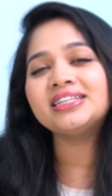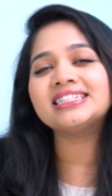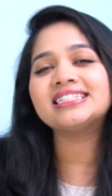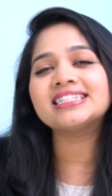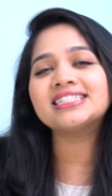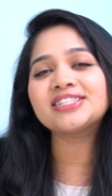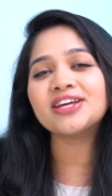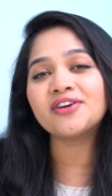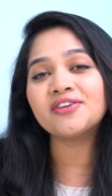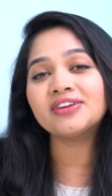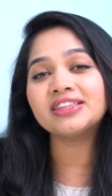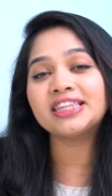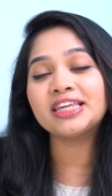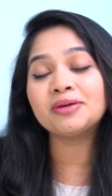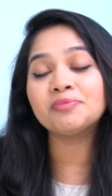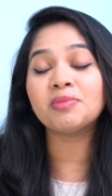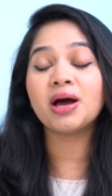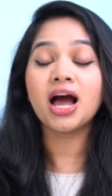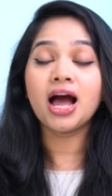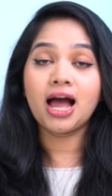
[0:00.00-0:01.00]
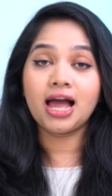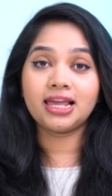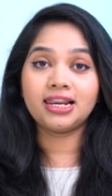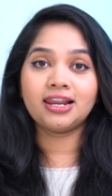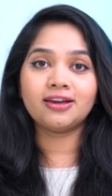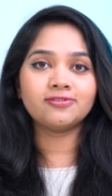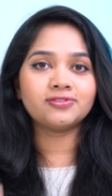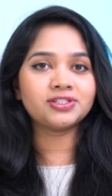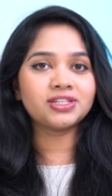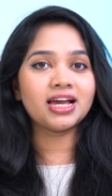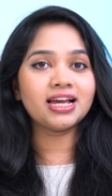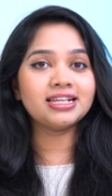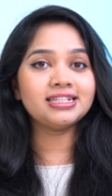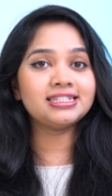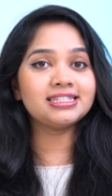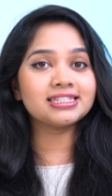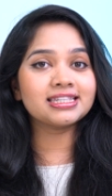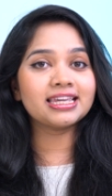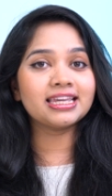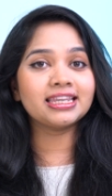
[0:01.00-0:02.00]
this is Sarah Diba. I love
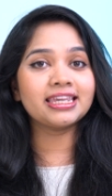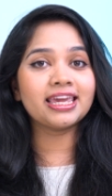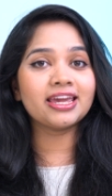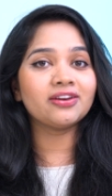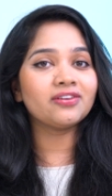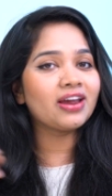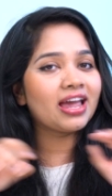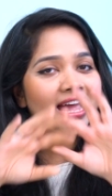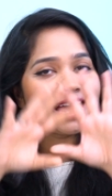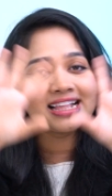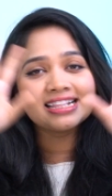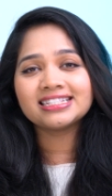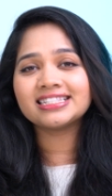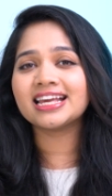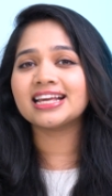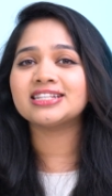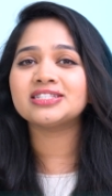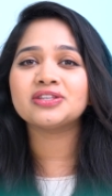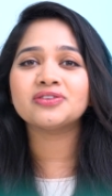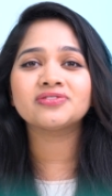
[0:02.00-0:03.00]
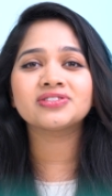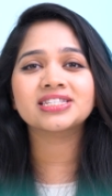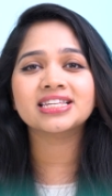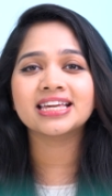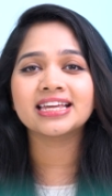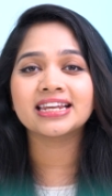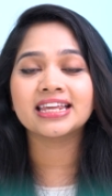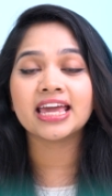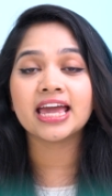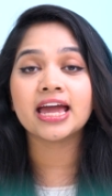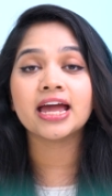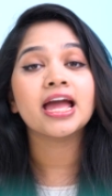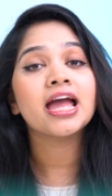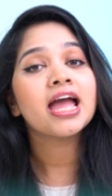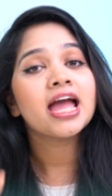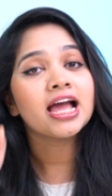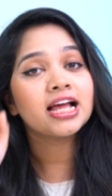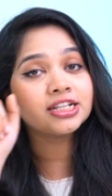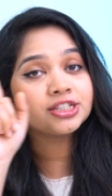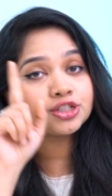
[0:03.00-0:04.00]
science, skincare, and science of skincare.
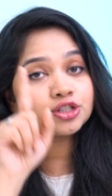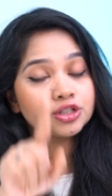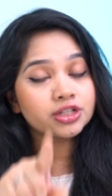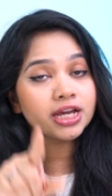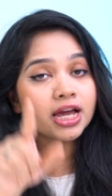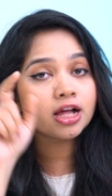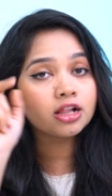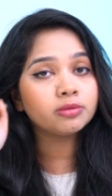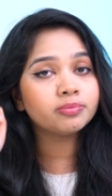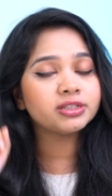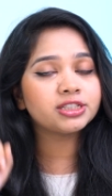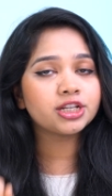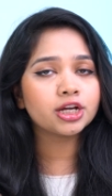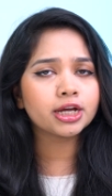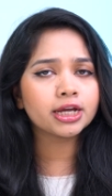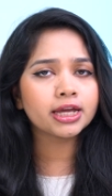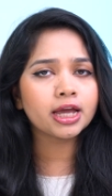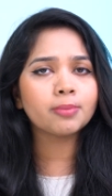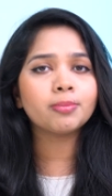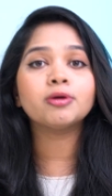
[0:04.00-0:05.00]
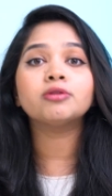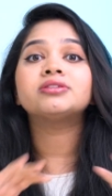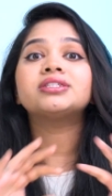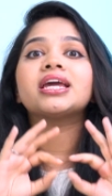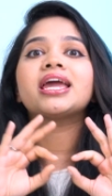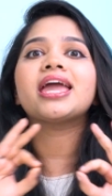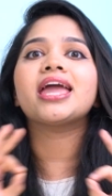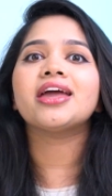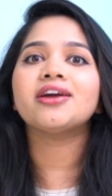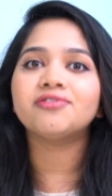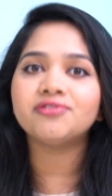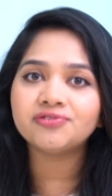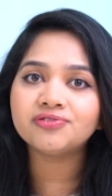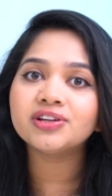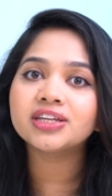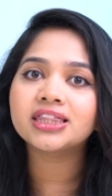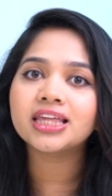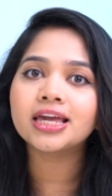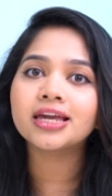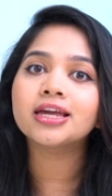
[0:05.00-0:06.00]
And today I will be talking about
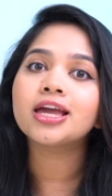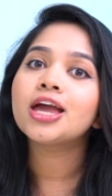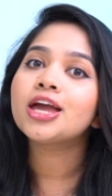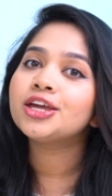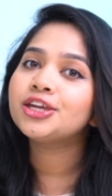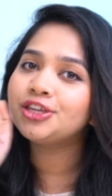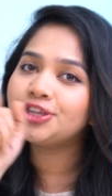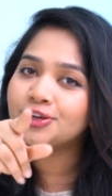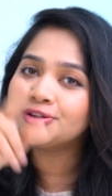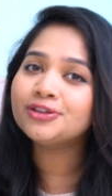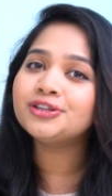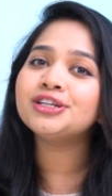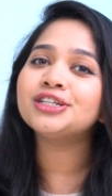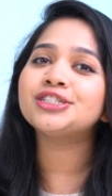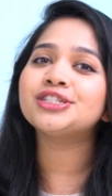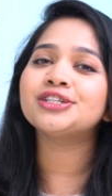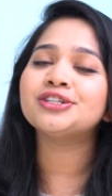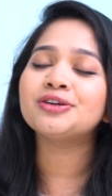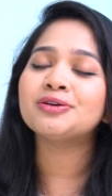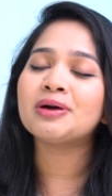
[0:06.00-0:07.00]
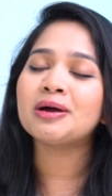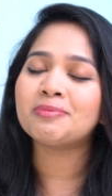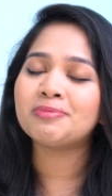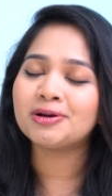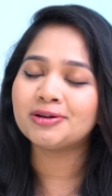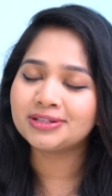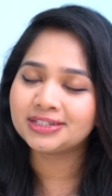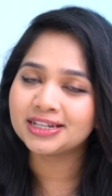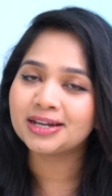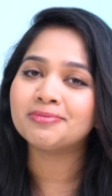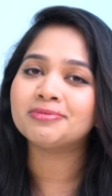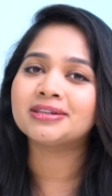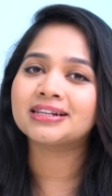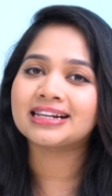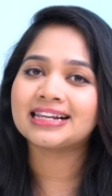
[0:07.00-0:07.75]
everything you need to know about double